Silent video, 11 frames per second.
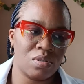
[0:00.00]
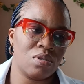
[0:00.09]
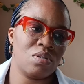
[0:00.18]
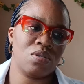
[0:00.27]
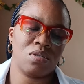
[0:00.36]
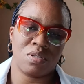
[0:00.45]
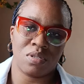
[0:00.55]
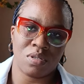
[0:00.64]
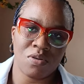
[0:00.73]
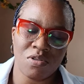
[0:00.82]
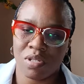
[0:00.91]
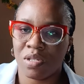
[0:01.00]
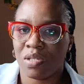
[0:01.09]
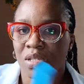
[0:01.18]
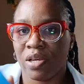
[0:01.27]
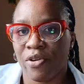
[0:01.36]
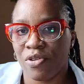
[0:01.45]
it causes a